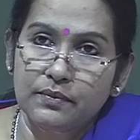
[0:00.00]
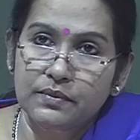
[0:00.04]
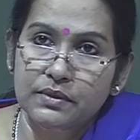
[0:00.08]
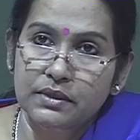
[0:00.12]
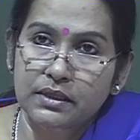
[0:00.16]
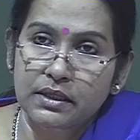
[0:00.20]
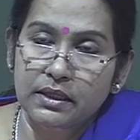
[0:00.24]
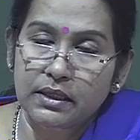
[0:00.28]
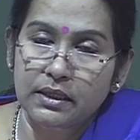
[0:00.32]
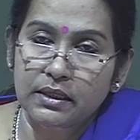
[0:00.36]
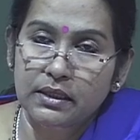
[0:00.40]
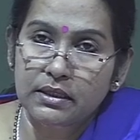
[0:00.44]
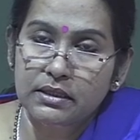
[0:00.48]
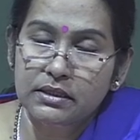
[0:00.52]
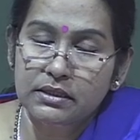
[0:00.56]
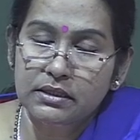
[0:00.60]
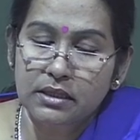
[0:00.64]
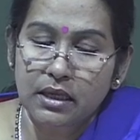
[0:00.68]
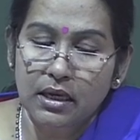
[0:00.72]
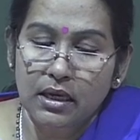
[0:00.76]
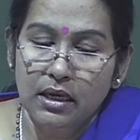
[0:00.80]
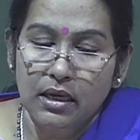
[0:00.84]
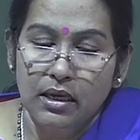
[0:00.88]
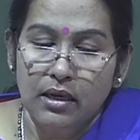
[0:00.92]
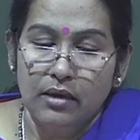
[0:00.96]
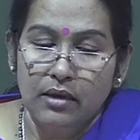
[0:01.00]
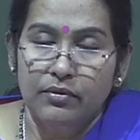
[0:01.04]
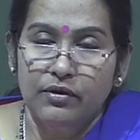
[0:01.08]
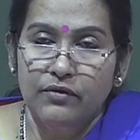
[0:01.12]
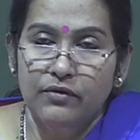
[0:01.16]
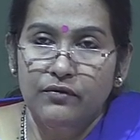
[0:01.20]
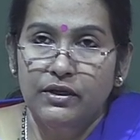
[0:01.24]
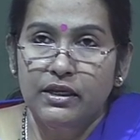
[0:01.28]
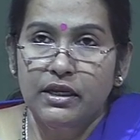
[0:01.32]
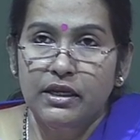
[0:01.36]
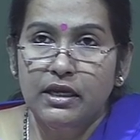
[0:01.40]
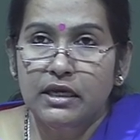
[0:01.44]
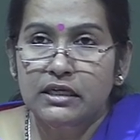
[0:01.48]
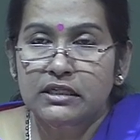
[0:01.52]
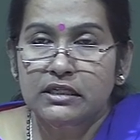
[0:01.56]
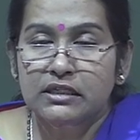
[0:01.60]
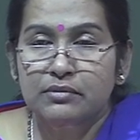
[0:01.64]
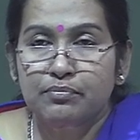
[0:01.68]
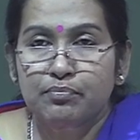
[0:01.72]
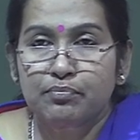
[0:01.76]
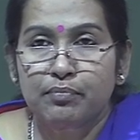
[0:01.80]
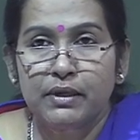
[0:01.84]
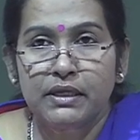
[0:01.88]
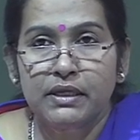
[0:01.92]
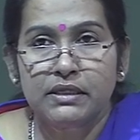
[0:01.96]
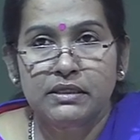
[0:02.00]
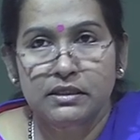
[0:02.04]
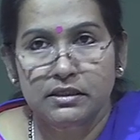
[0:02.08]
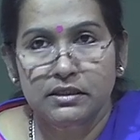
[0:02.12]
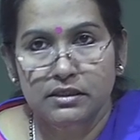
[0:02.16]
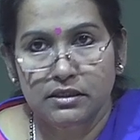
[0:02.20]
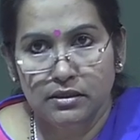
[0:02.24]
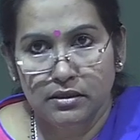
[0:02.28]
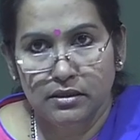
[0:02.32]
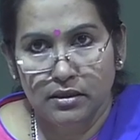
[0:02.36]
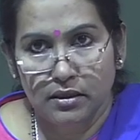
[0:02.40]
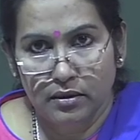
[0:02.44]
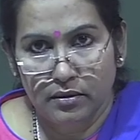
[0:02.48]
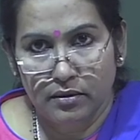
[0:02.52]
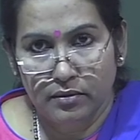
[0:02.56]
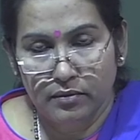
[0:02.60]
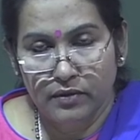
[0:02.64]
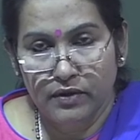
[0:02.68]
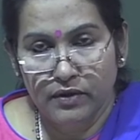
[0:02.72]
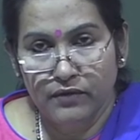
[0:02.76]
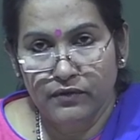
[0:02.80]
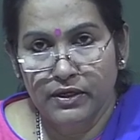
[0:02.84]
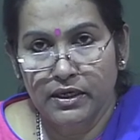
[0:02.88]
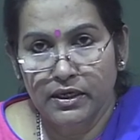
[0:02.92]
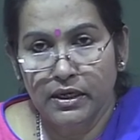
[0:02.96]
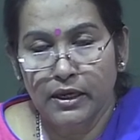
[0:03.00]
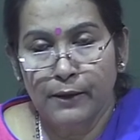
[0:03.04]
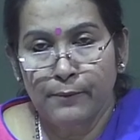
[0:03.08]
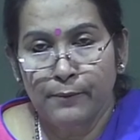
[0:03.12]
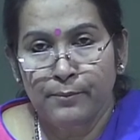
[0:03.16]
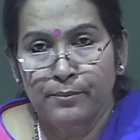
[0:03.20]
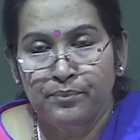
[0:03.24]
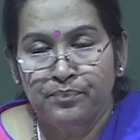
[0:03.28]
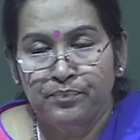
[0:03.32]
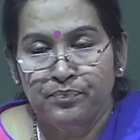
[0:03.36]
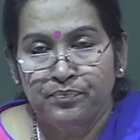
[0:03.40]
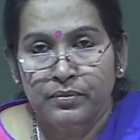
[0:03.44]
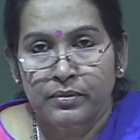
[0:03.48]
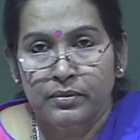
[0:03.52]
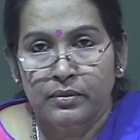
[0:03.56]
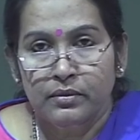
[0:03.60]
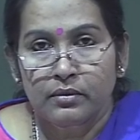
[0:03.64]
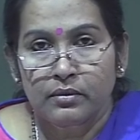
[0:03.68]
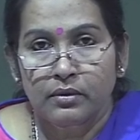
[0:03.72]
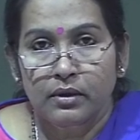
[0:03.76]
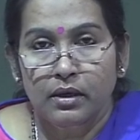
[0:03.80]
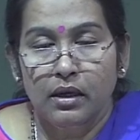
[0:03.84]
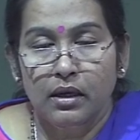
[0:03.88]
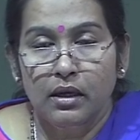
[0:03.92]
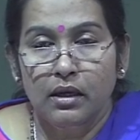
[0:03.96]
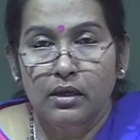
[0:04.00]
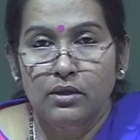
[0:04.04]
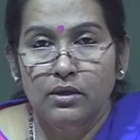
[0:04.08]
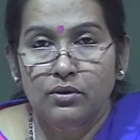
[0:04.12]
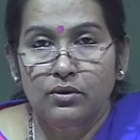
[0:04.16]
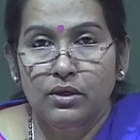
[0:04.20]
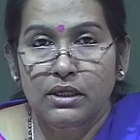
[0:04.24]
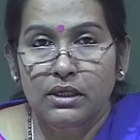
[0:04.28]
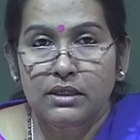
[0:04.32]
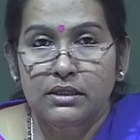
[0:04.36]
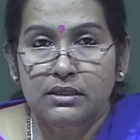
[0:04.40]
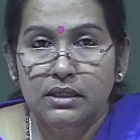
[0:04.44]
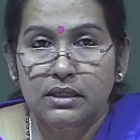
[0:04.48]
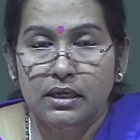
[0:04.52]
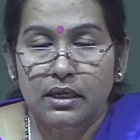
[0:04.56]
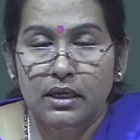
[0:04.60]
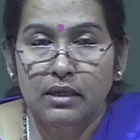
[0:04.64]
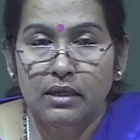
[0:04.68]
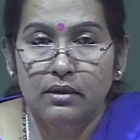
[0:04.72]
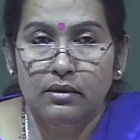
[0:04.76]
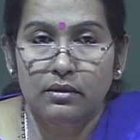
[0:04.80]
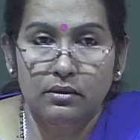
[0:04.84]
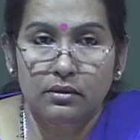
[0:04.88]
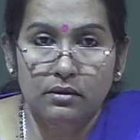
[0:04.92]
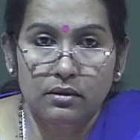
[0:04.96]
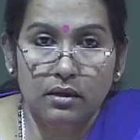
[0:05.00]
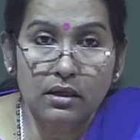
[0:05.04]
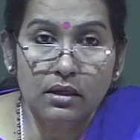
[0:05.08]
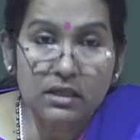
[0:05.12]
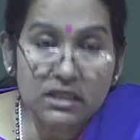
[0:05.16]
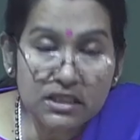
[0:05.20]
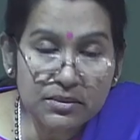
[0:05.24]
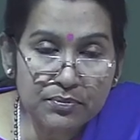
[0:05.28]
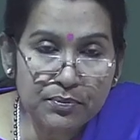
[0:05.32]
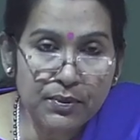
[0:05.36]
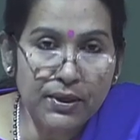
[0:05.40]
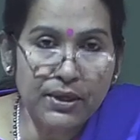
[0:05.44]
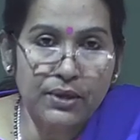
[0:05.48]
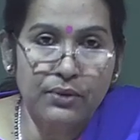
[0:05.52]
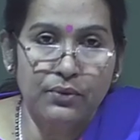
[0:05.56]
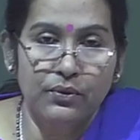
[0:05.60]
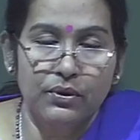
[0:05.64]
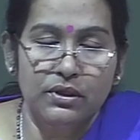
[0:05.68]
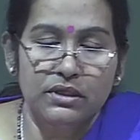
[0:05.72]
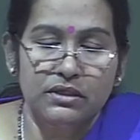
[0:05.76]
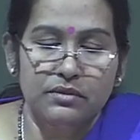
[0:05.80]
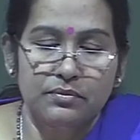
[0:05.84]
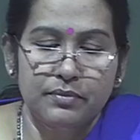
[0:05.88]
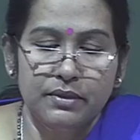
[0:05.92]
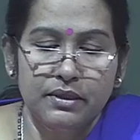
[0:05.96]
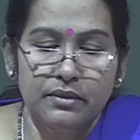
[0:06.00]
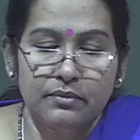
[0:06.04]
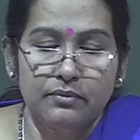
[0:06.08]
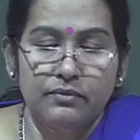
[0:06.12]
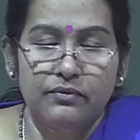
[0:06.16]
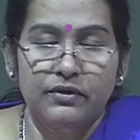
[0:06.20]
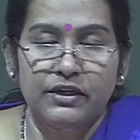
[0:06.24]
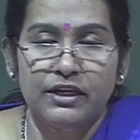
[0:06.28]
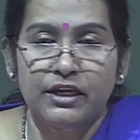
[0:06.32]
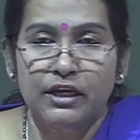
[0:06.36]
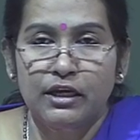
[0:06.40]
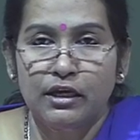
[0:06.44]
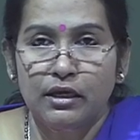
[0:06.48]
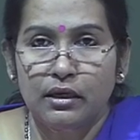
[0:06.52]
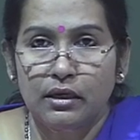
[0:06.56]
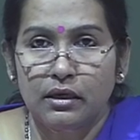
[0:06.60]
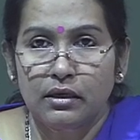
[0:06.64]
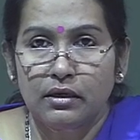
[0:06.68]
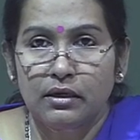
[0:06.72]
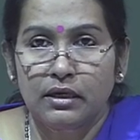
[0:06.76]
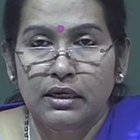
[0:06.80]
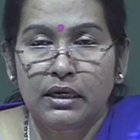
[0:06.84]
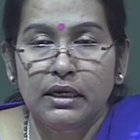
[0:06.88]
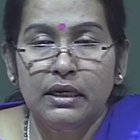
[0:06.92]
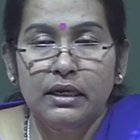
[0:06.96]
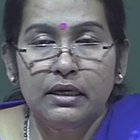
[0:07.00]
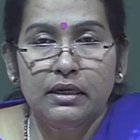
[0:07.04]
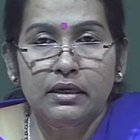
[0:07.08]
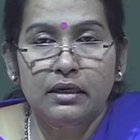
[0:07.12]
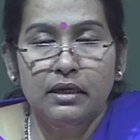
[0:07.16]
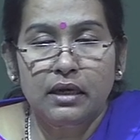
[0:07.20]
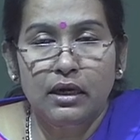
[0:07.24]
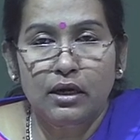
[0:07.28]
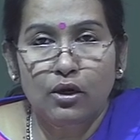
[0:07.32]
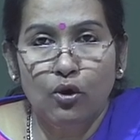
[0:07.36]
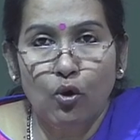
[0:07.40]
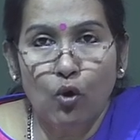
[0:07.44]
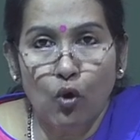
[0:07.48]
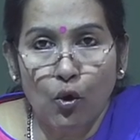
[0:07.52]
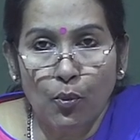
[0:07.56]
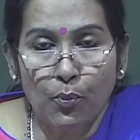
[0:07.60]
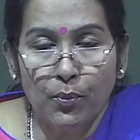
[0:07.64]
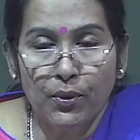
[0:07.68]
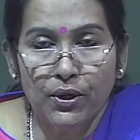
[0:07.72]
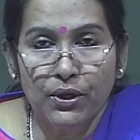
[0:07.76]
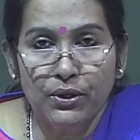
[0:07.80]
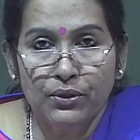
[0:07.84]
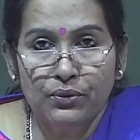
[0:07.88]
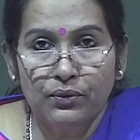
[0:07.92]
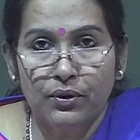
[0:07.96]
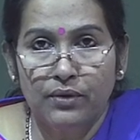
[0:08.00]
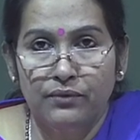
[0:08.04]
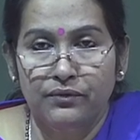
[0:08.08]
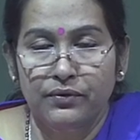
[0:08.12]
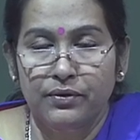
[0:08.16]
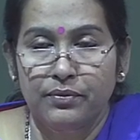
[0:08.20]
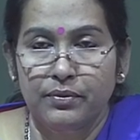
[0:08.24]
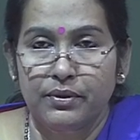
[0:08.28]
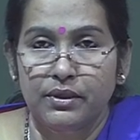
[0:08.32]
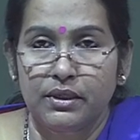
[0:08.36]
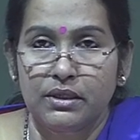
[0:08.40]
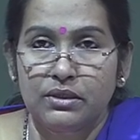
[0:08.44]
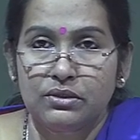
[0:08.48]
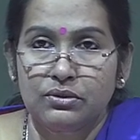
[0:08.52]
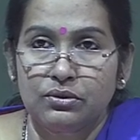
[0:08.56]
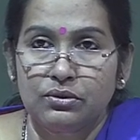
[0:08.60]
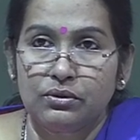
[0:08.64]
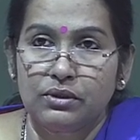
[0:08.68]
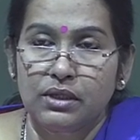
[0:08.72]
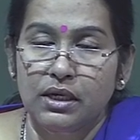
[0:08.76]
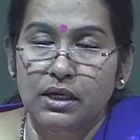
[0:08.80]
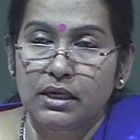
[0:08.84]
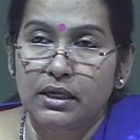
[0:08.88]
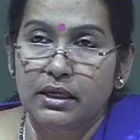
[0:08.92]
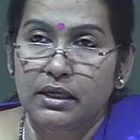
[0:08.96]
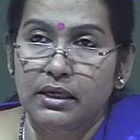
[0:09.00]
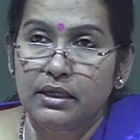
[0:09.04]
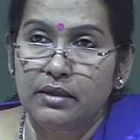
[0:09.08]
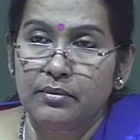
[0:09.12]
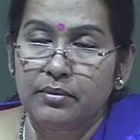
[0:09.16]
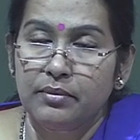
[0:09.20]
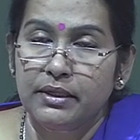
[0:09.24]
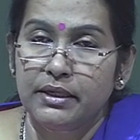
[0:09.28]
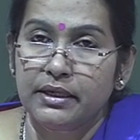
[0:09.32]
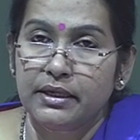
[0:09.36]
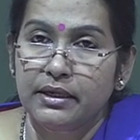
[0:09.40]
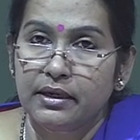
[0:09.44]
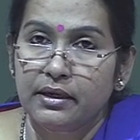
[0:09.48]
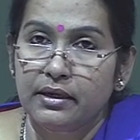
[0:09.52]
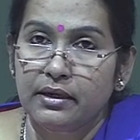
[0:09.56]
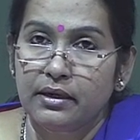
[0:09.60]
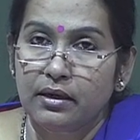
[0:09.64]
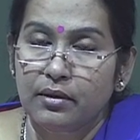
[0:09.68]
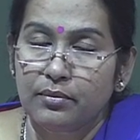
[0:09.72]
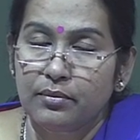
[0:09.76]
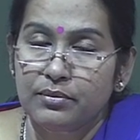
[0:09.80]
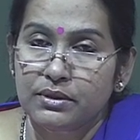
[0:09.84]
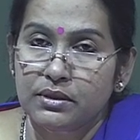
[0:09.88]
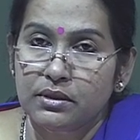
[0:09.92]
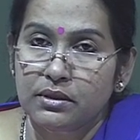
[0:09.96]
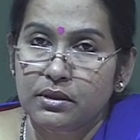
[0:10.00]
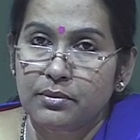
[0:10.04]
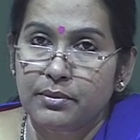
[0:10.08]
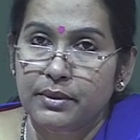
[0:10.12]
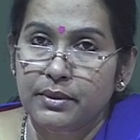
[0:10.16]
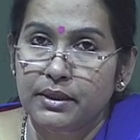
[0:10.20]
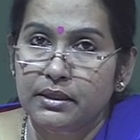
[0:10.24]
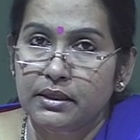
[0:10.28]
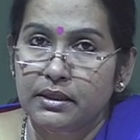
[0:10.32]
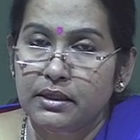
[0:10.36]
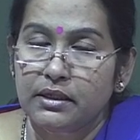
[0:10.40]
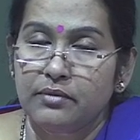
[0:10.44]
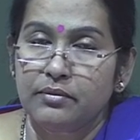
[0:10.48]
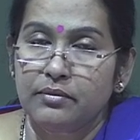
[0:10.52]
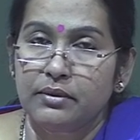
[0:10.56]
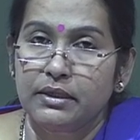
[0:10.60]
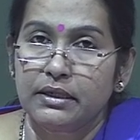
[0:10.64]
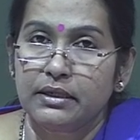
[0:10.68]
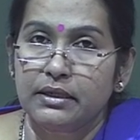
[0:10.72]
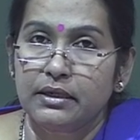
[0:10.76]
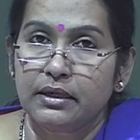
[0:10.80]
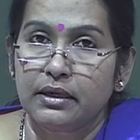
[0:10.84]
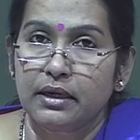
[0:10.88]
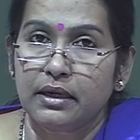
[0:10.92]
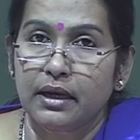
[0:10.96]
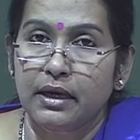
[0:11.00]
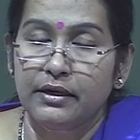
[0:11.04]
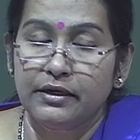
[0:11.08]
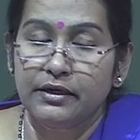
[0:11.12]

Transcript: skills be very explicit, be very you can say conspicuous, be very clear and open to everybody, so that anybody can observe it, anybody can